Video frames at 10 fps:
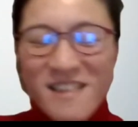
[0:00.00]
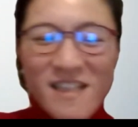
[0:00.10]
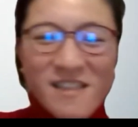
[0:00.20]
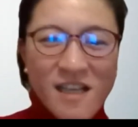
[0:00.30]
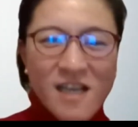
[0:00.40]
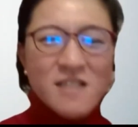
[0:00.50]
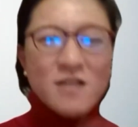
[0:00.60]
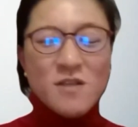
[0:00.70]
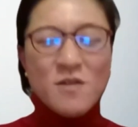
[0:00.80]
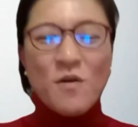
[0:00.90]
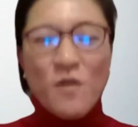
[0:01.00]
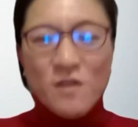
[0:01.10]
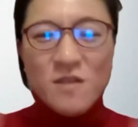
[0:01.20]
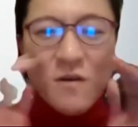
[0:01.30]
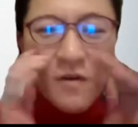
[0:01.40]
yes. So
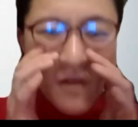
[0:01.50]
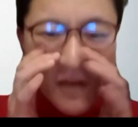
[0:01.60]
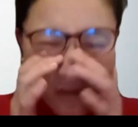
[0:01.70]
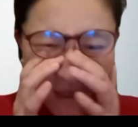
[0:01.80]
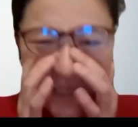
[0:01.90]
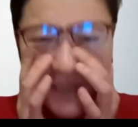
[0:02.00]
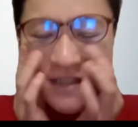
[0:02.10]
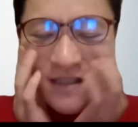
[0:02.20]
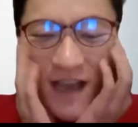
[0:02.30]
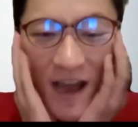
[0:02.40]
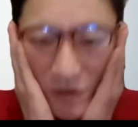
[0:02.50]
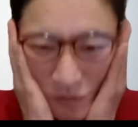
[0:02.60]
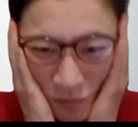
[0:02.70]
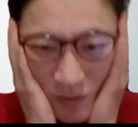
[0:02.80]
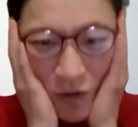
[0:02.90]
the link, how
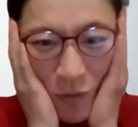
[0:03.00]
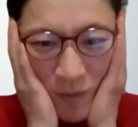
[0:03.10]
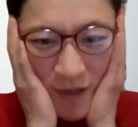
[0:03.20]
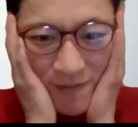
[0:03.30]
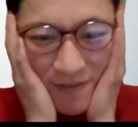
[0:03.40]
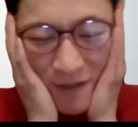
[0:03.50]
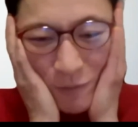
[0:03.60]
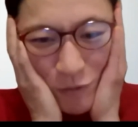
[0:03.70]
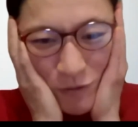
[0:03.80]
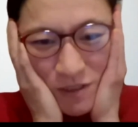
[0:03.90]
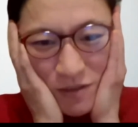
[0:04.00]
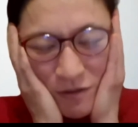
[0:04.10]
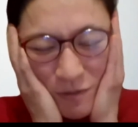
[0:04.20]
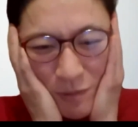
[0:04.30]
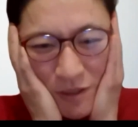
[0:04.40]
do we combat then
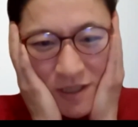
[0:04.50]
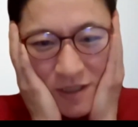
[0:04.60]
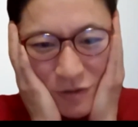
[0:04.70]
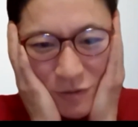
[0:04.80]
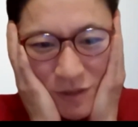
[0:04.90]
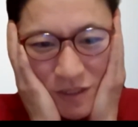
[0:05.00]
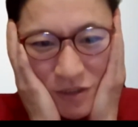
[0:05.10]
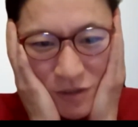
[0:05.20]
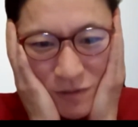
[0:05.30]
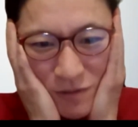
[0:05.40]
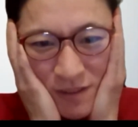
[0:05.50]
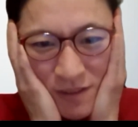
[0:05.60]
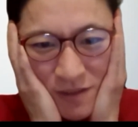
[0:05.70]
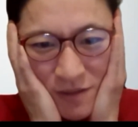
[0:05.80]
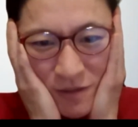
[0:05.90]
predatory journals
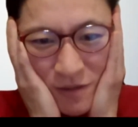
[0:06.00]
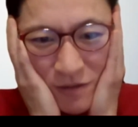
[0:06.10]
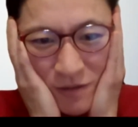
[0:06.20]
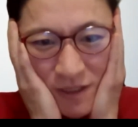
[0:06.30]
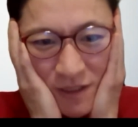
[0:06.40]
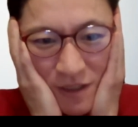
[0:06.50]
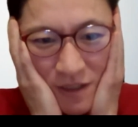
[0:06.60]
and so on, right?